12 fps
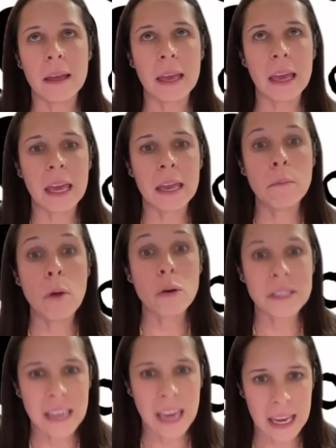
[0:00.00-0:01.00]
in
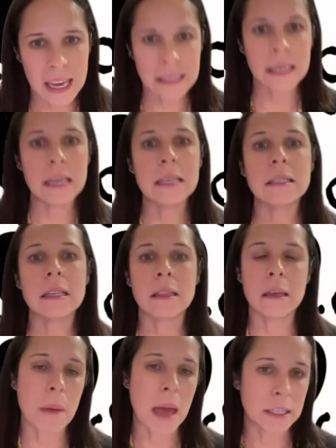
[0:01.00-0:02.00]
most cases,
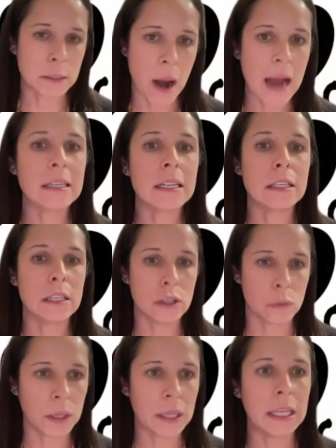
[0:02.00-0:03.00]
the best practice
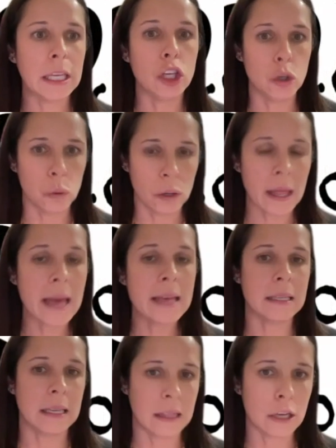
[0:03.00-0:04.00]
is really
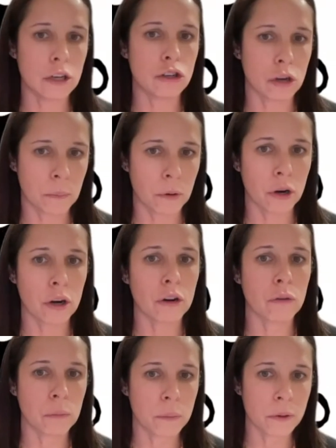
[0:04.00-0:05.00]
utilizing the interpreter
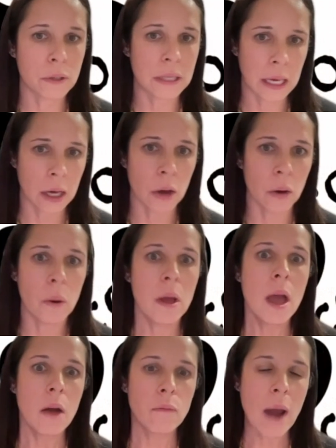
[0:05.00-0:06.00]
through Boostlingo
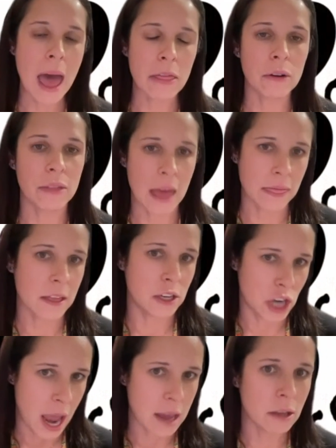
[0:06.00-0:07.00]
rather than the
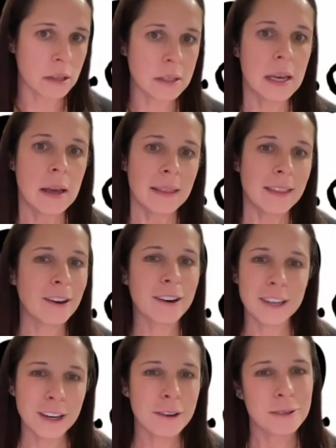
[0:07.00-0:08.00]
child. There
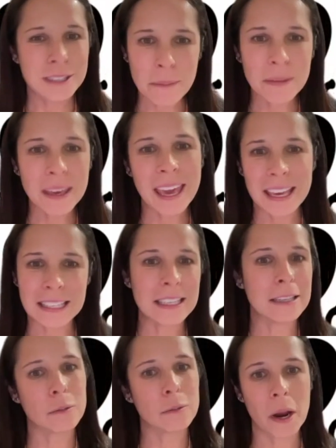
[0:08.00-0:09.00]
are, some
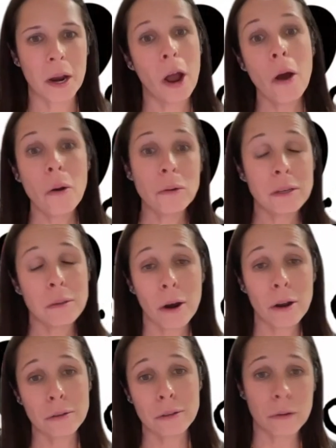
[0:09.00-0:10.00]
cases where,
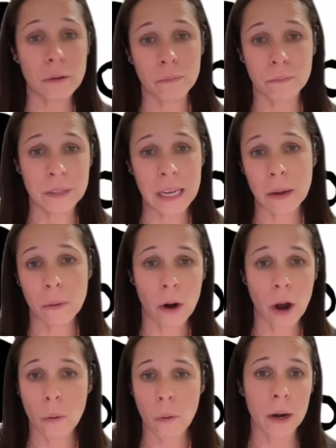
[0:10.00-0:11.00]
tomorrow's the day
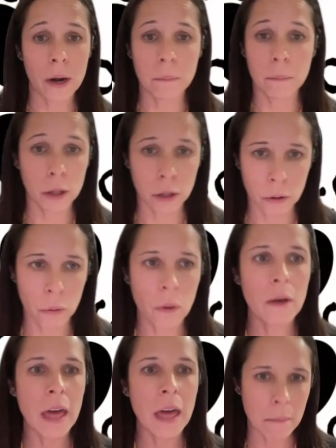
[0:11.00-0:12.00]
we're all wearing blue,
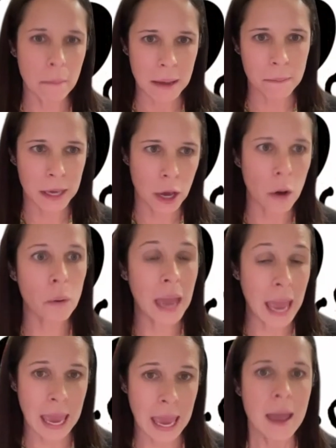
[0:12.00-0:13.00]
that might be
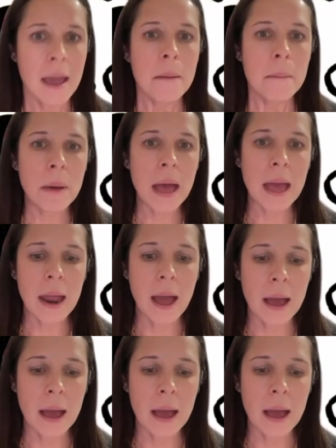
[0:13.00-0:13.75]
okay. But